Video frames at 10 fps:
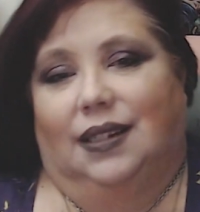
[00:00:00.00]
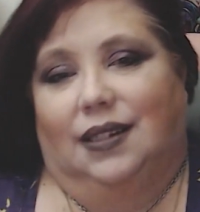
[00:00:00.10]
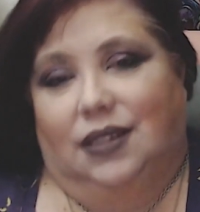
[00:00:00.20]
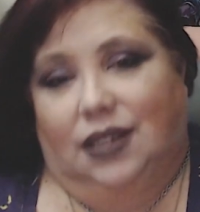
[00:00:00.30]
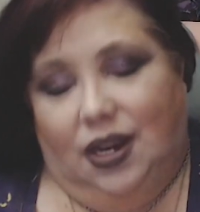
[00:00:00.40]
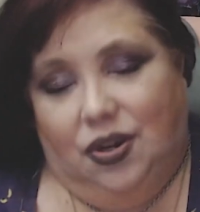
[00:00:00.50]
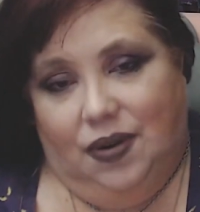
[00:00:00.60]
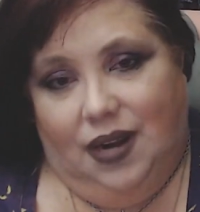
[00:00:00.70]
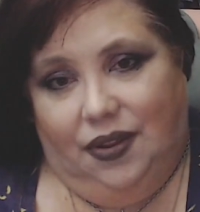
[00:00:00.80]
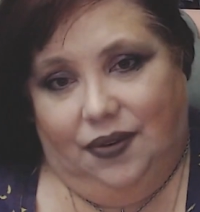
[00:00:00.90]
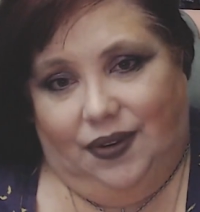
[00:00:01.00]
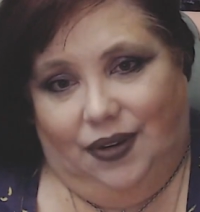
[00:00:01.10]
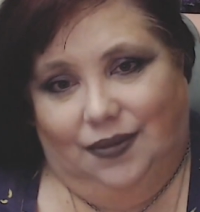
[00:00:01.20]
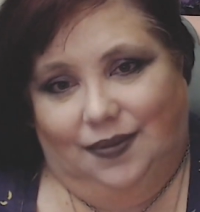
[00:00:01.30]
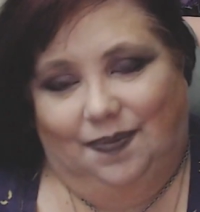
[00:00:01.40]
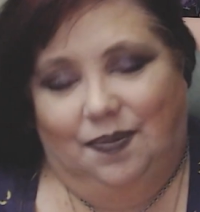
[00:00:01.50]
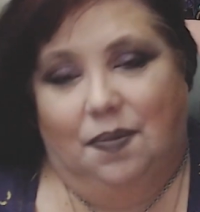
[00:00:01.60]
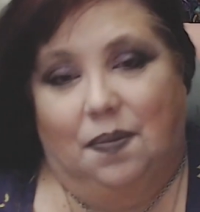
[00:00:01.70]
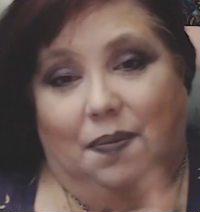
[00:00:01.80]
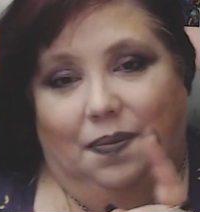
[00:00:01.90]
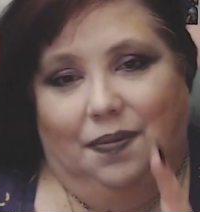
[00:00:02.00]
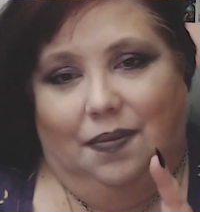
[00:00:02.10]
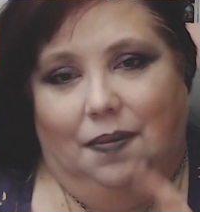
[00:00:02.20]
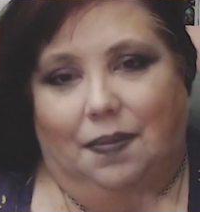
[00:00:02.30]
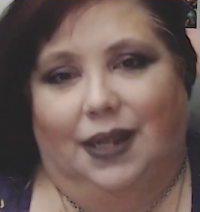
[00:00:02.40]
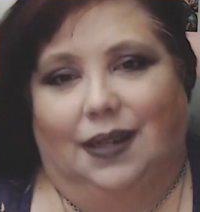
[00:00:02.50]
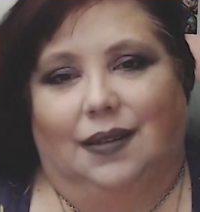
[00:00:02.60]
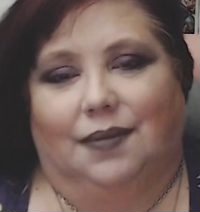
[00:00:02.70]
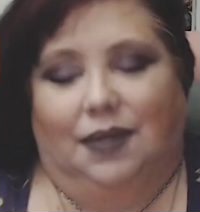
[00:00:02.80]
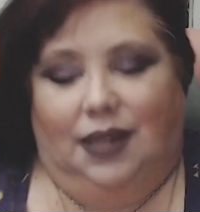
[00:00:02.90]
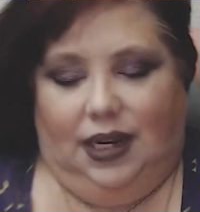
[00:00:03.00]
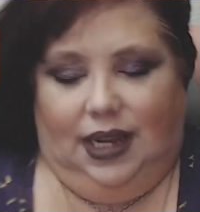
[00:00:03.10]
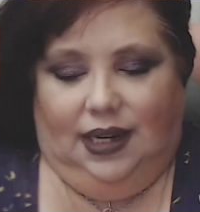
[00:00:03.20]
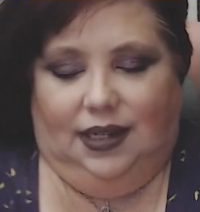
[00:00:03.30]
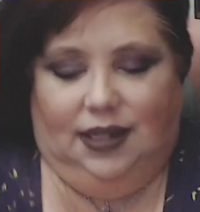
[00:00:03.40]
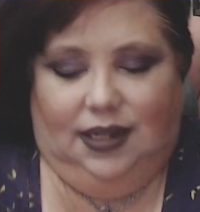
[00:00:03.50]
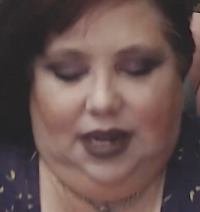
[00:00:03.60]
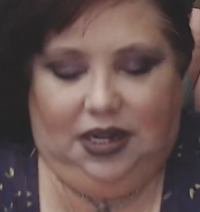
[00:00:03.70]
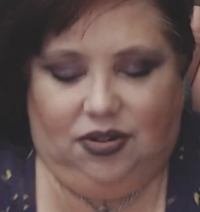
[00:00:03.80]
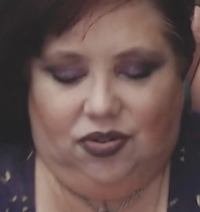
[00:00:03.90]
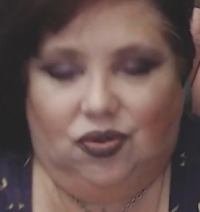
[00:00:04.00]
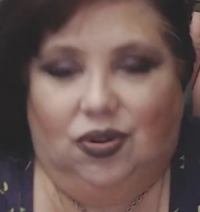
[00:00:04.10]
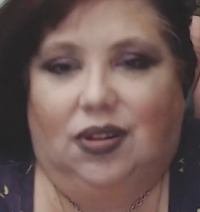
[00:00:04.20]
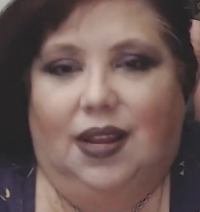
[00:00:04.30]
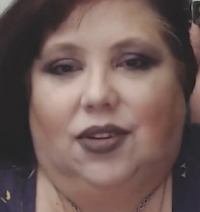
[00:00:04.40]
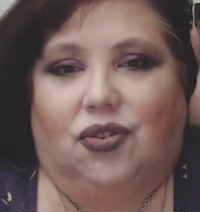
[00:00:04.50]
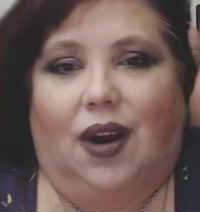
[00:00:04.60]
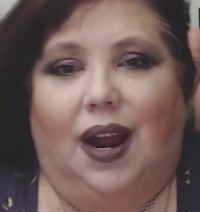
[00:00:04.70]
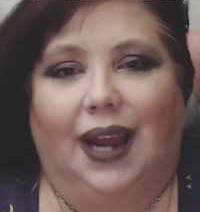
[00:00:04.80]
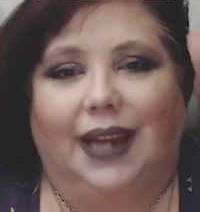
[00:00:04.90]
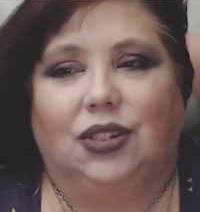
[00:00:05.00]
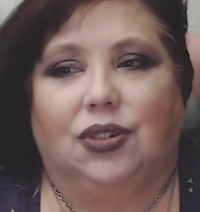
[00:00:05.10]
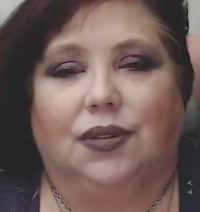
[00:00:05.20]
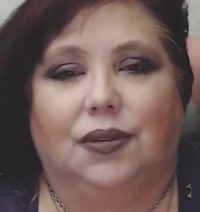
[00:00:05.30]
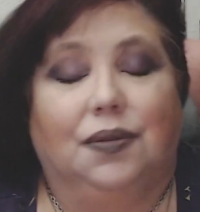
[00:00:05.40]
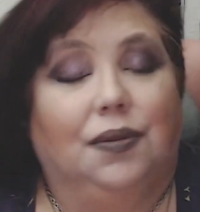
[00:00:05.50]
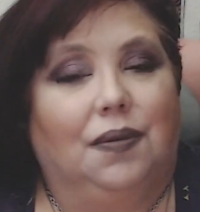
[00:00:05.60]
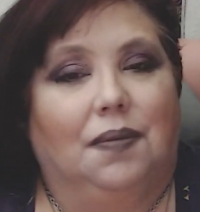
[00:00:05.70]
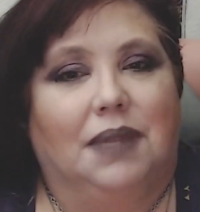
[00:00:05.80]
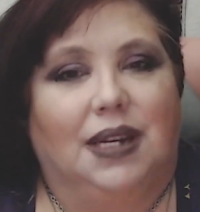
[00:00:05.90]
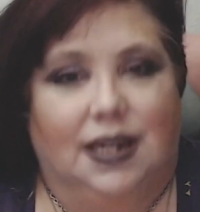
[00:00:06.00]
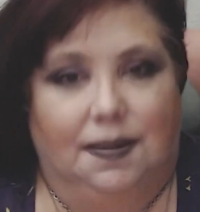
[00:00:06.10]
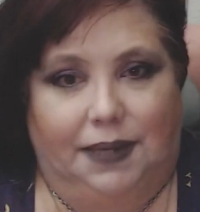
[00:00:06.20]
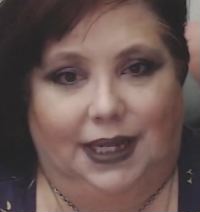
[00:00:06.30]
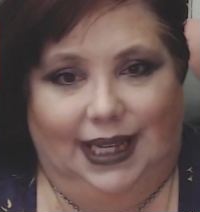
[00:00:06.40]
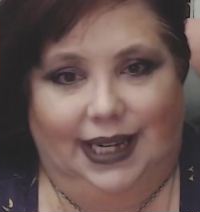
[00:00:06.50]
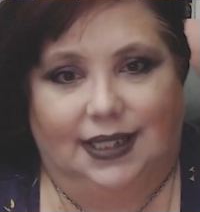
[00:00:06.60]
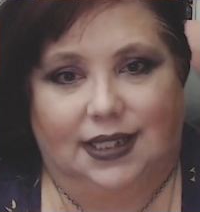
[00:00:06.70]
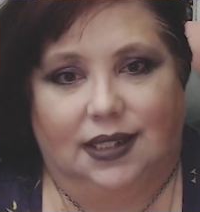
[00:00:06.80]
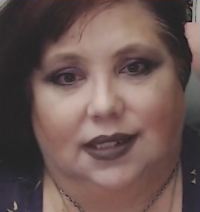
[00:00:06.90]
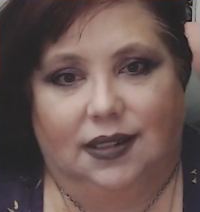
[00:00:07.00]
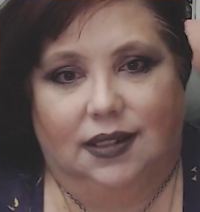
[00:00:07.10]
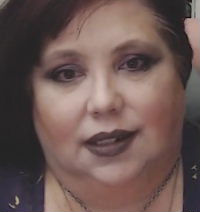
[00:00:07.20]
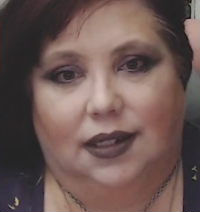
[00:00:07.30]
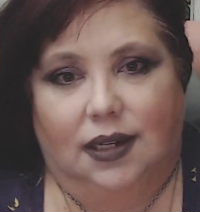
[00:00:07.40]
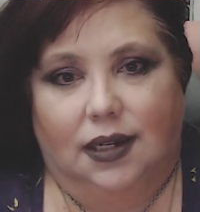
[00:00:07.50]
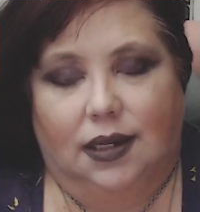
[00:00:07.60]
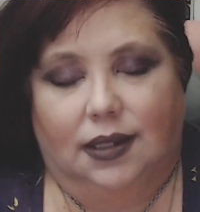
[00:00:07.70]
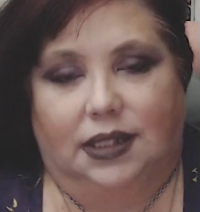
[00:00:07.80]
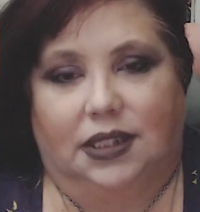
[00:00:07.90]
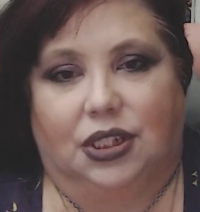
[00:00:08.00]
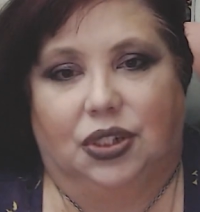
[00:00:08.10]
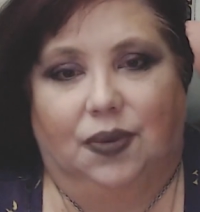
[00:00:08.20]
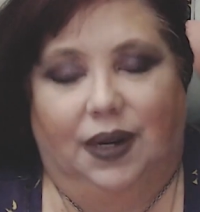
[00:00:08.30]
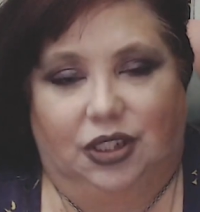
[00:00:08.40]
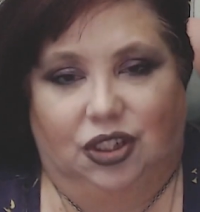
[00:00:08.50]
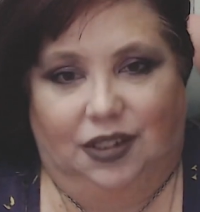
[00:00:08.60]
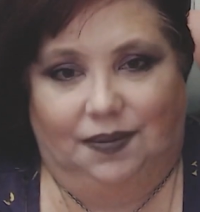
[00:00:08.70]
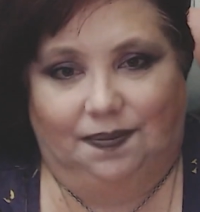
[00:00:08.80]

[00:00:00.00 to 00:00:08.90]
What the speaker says: They do another vote. But they try to manipulate the situation.